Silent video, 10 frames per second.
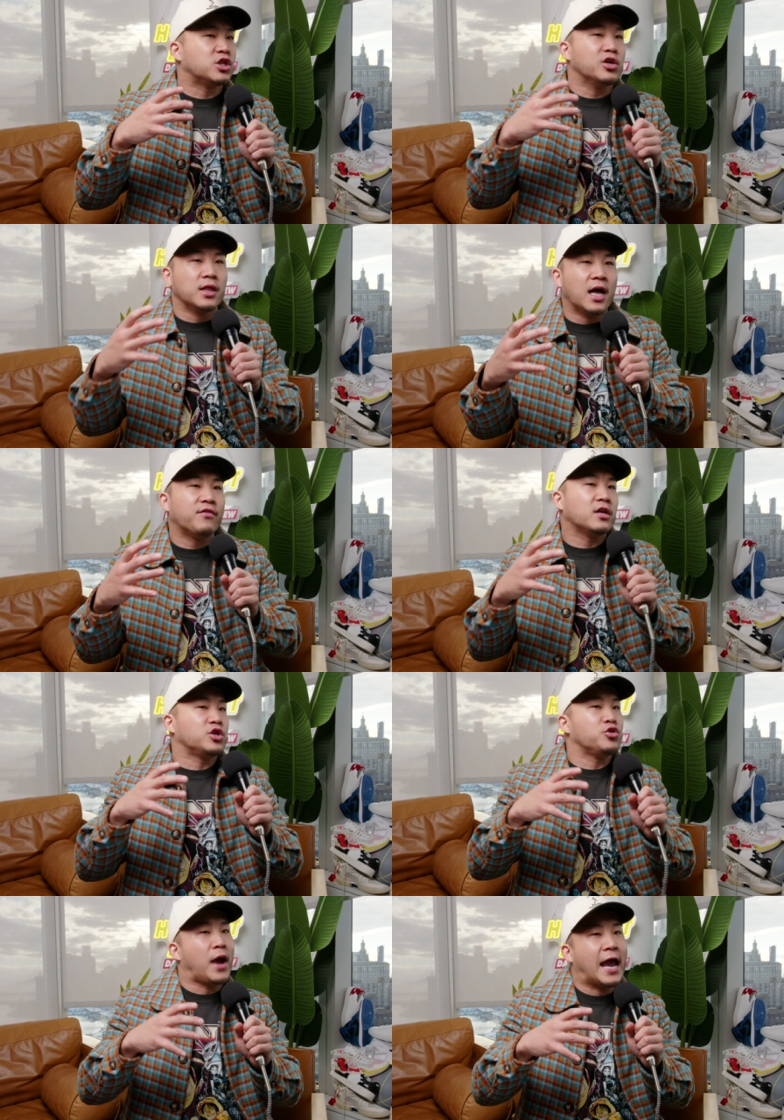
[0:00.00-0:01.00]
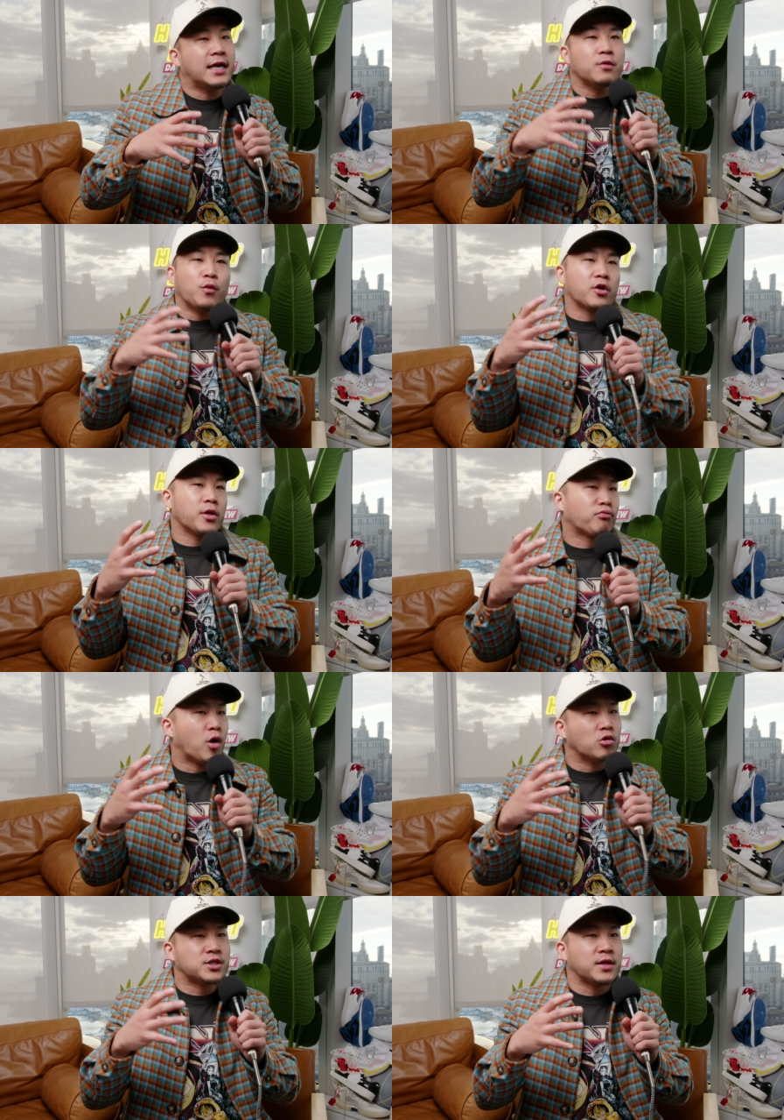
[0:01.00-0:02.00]
do you love it, do you hate it, what are the
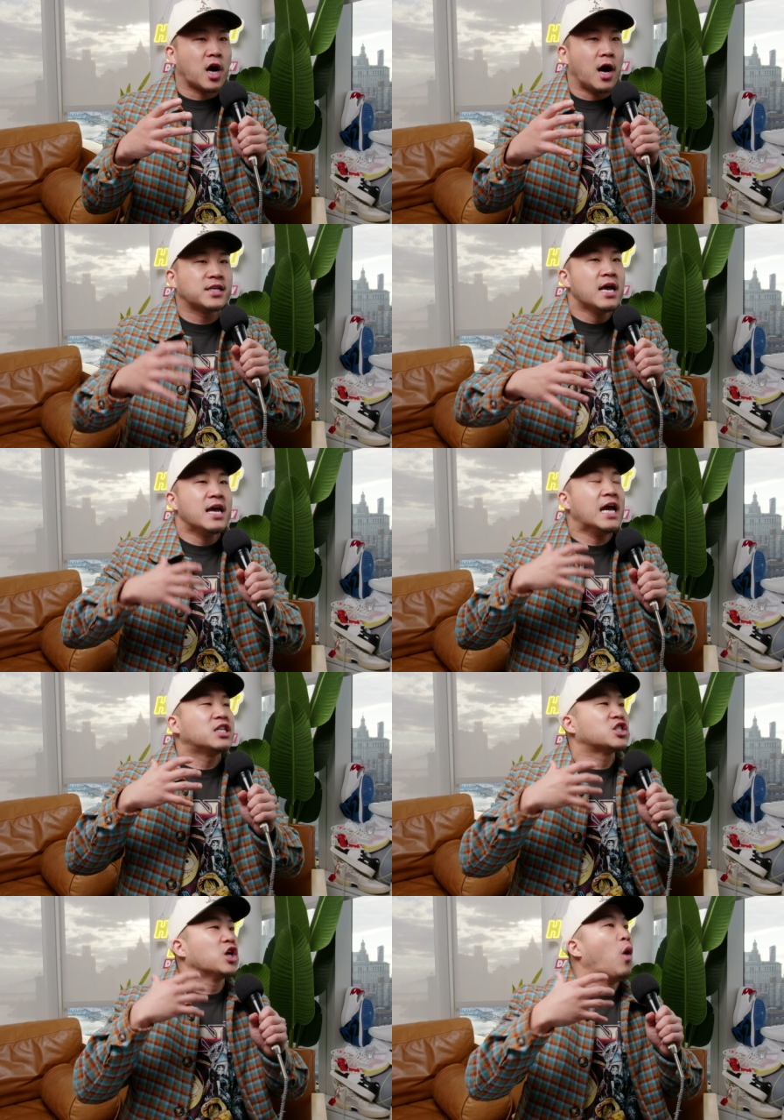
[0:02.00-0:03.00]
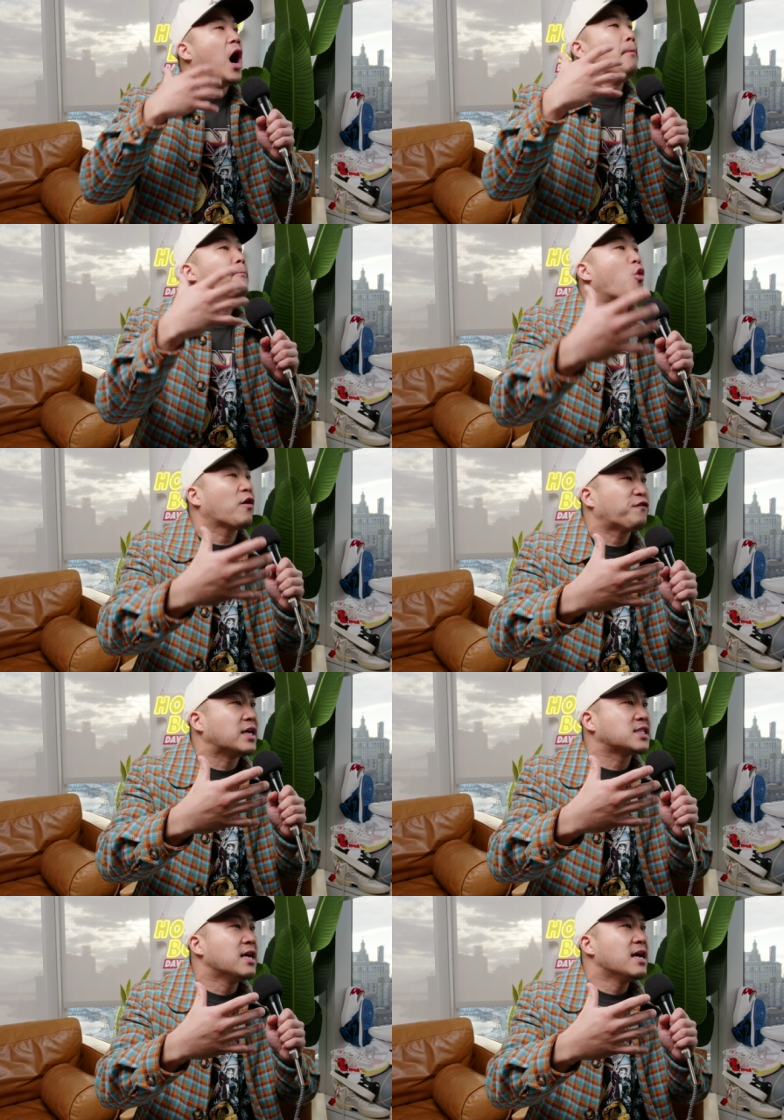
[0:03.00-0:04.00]
pros and the cons, it's so
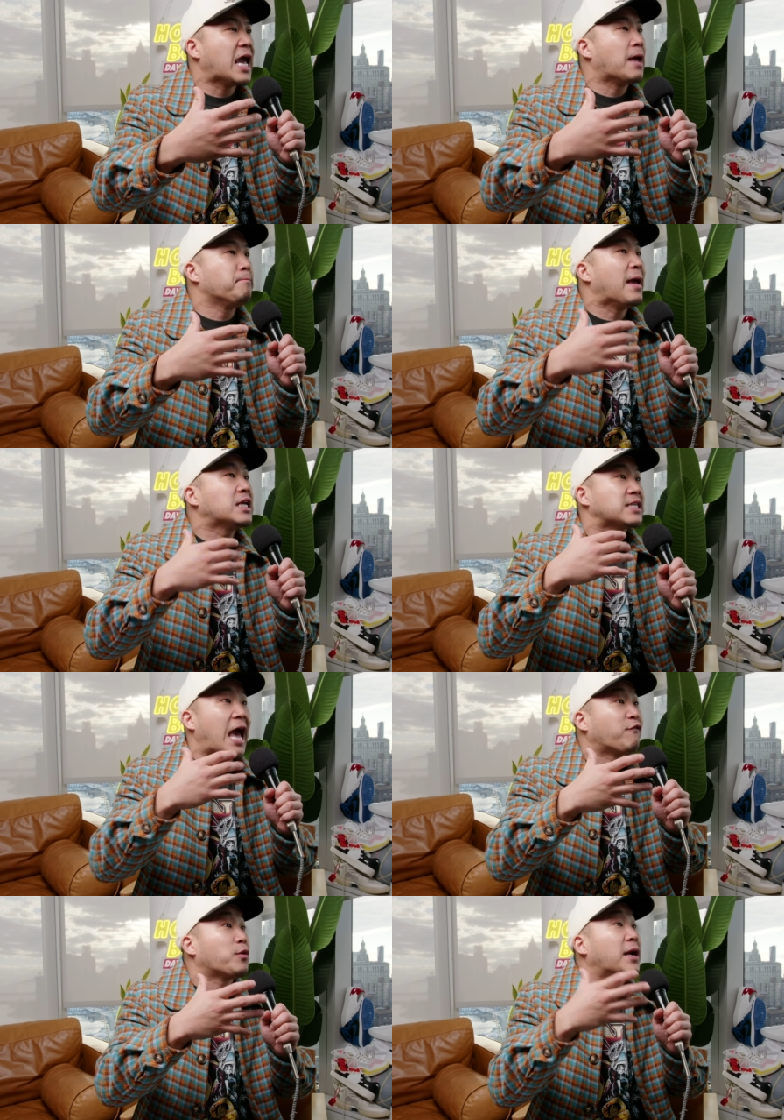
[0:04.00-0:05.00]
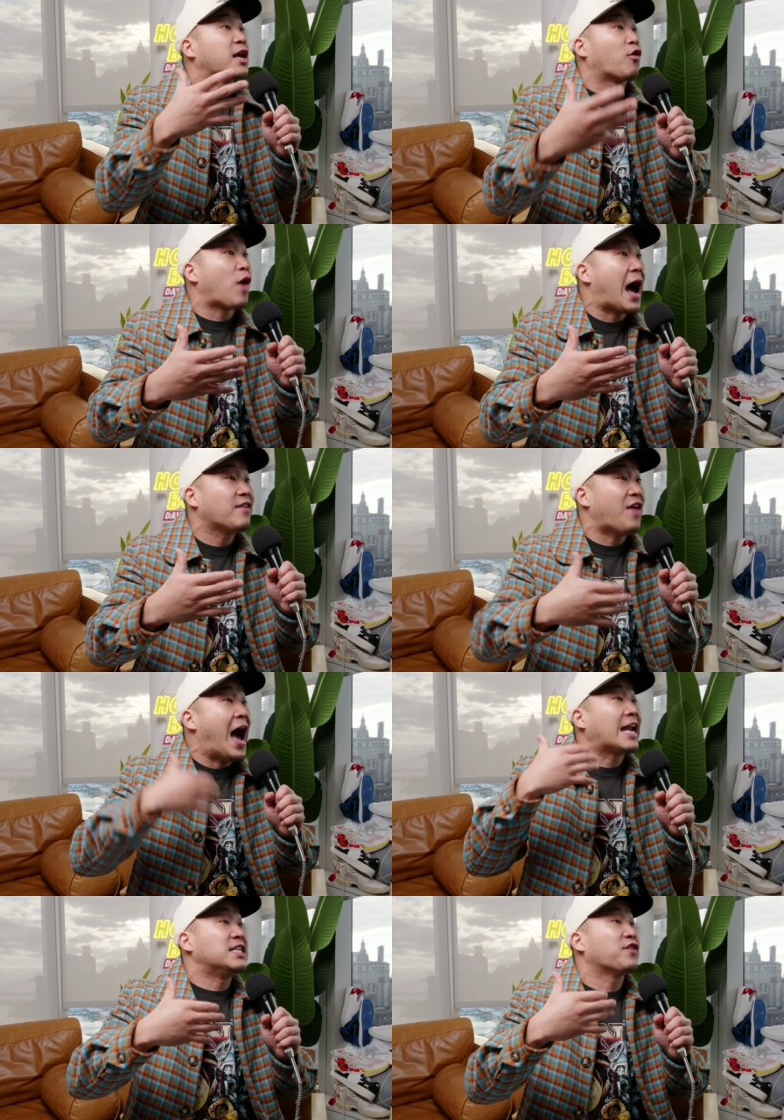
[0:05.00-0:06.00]
amorphous, it makes everybody arrive
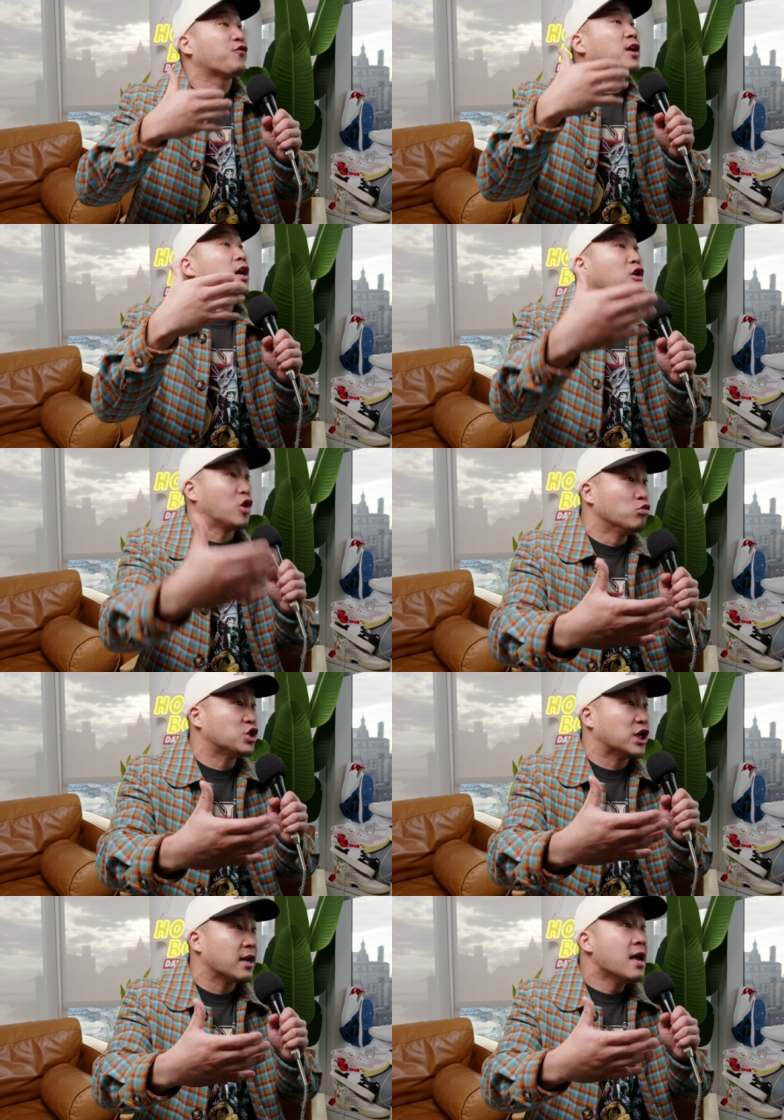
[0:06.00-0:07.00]
at a different conclusion.